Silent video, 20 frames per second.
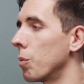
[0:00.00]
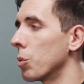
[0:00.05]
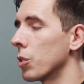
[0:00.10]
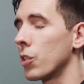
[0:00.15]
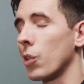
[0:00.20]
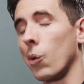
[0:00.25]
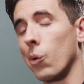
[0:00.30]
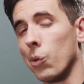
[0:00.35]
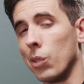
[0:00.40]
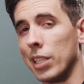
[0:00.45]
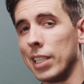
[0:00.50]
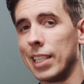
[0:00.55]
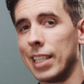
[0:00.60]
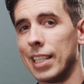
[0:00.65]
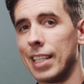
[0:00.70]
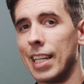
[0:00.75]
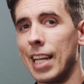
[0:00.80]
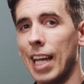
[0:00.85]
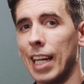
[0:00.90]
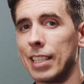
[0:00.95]
we're totally
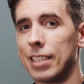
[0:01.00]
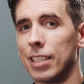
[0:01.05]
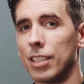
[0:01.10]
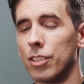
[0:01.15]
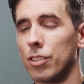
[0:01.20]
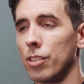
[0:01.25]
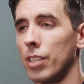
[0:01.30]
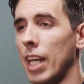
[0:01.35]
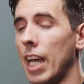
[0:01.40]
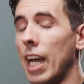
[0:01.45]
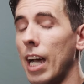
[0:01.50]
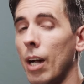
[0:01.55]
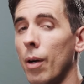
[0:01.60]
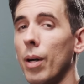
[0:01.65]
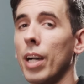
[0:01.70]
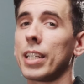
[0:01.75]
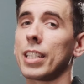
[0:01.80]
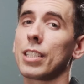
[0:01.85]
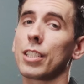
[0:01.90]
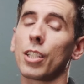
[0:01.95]
connected. So now
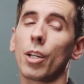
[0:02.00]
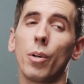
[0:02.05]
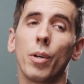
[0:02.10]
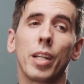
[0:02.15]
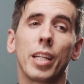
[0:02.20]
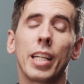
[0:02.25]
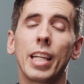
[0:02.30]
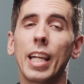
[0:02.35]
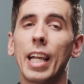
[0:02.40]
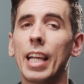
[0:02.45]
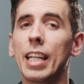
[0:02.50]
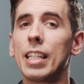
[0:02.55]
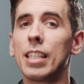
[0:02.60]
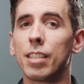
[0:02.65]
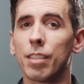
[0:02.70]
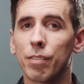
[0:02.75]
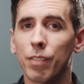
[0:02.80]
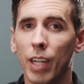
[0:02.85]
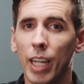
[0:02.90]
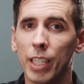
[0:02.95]
I can go on any
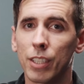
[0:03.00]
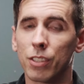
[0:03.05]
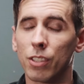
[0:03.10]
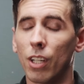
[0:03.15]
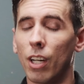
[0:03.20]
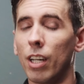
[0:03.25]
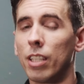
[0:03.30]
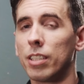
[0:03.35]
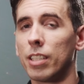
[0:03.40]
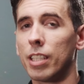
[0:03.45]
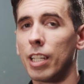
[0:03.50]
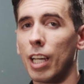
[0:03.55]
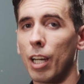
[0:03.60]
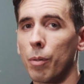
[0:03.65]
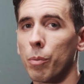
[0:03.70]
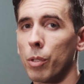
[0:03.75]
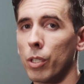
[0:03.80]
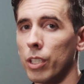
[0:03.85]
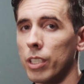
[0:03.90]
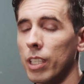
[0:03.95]
device on the
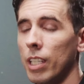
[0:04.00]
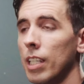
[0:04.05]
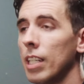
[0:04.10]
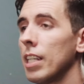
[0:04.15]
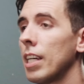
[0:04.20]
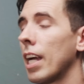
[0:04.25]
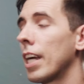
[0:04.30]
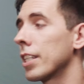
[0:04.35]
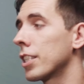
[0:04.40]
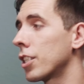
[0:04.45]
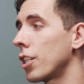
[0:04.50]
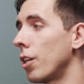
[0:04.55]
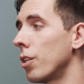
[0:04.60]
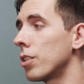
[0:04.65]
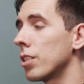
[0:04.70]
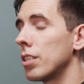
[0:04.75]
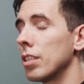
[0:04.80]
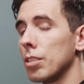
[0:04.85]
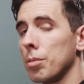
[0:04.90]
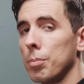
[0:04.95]
network and go
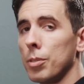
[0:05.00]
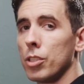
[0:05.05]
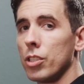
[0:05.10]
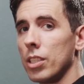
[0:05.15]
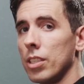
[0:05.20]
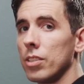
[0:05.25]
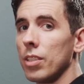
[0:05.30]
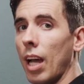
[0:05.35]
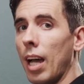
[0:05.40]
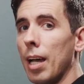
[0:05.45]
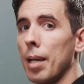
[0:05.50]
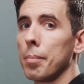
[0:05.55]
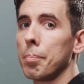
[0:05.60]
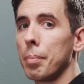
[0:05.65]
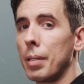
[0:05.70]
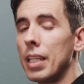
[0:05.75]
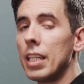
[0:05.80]
to this machine's IP